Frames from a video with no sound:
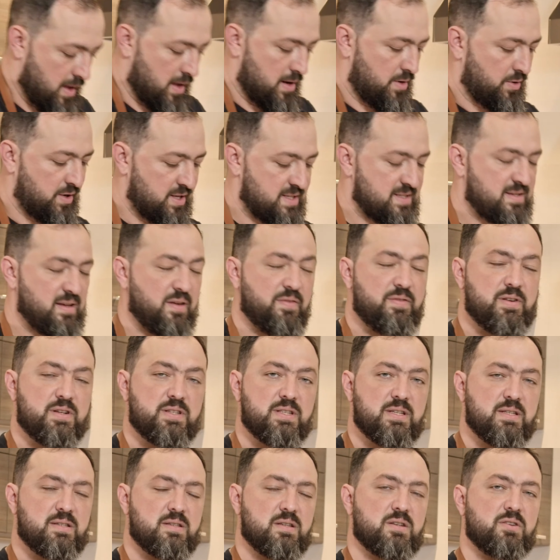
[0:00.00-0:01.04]
And you can save
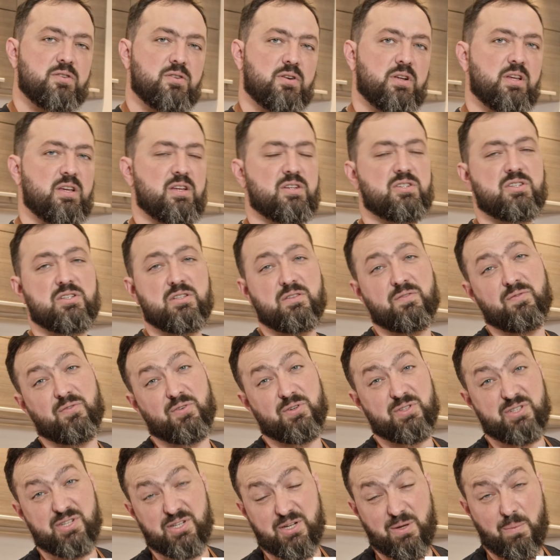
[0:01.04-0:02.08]
these in your kitchen for
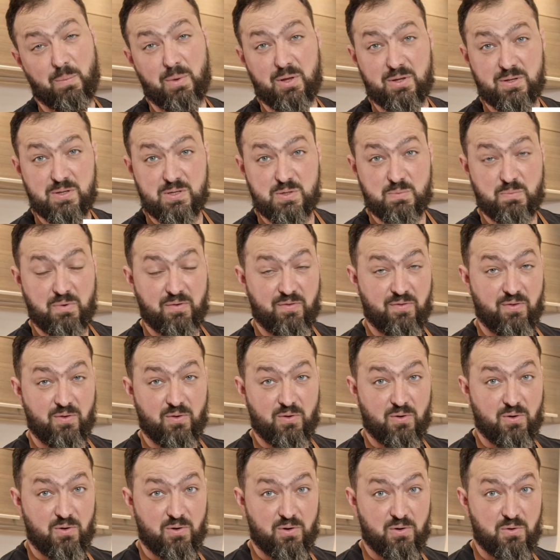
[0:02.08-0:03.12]
30 minutes
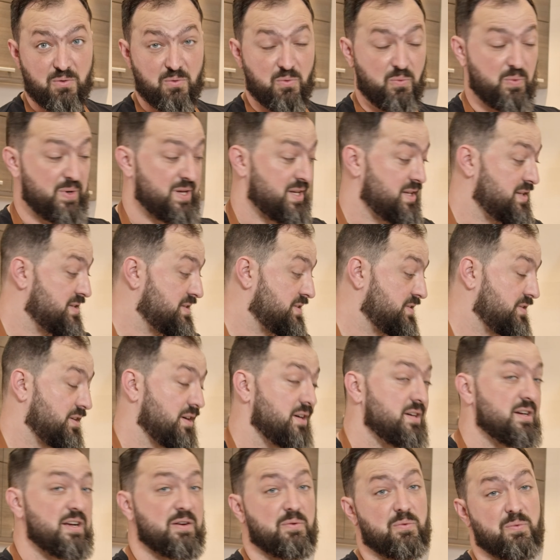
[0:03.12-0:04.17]
before we
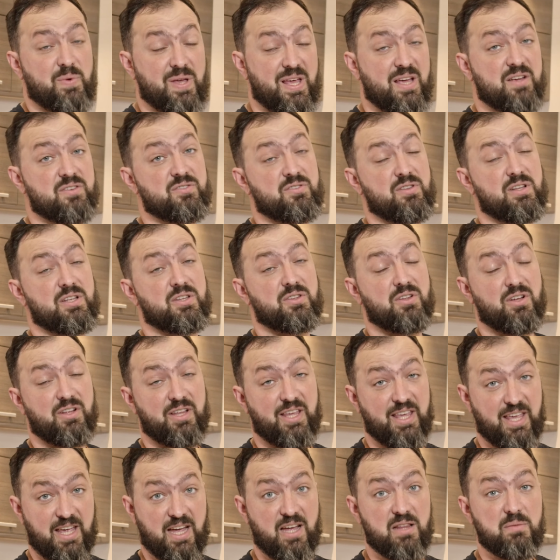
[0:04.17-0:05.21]
start. We actually not
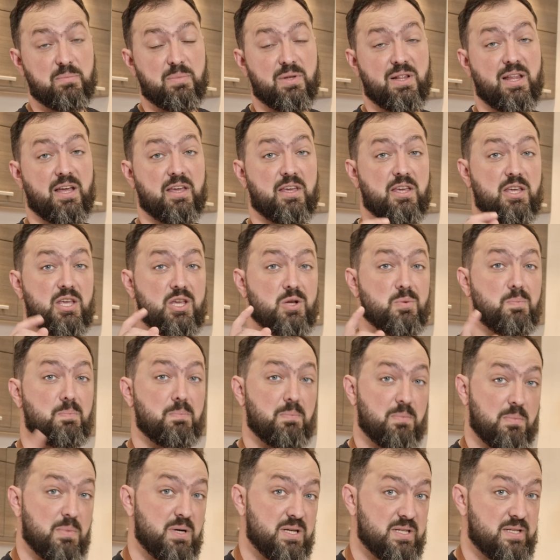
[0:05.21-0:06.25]
can, but you
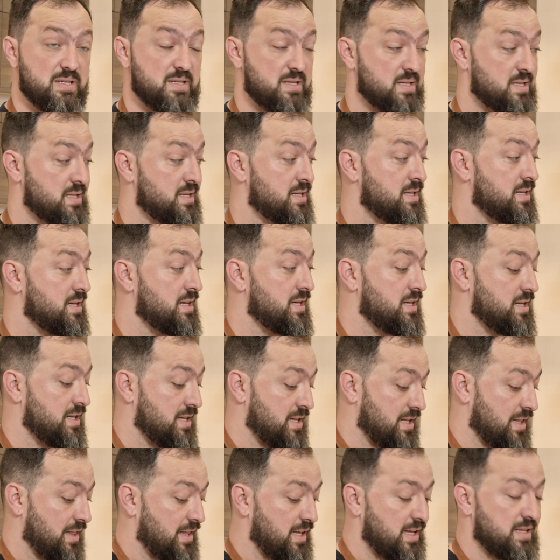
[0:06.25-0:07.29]
must
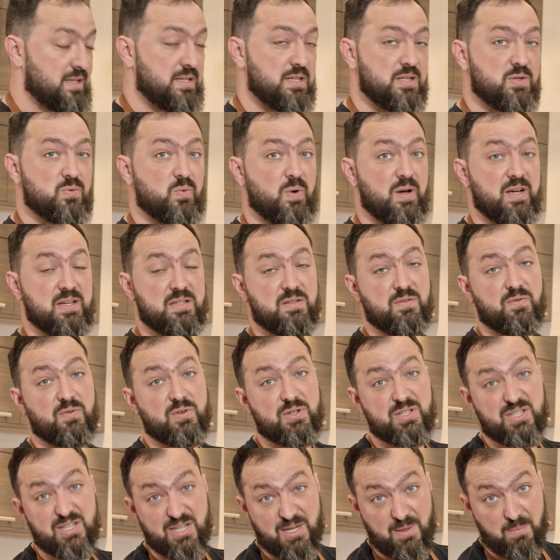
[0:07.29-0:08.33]
let these rest for
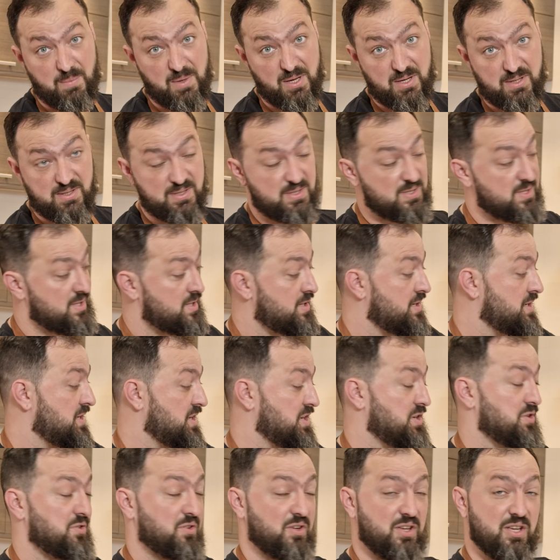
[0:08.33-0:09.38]
30 minutes
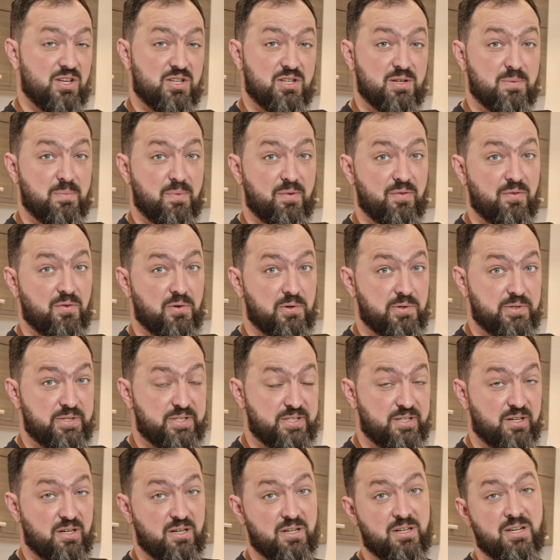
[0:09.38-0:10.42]
in your kitchen before we
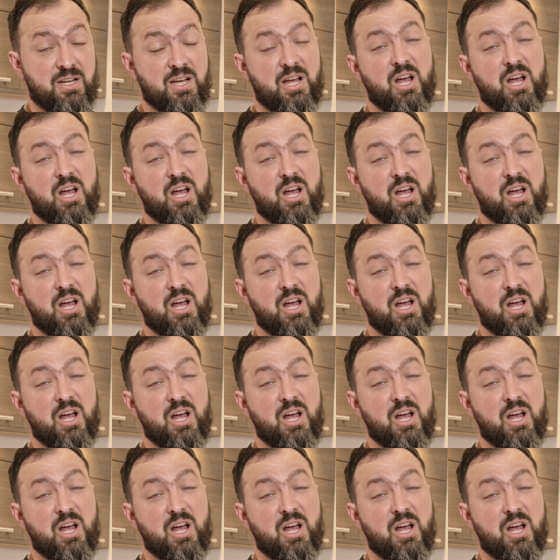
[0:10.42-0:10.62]
start.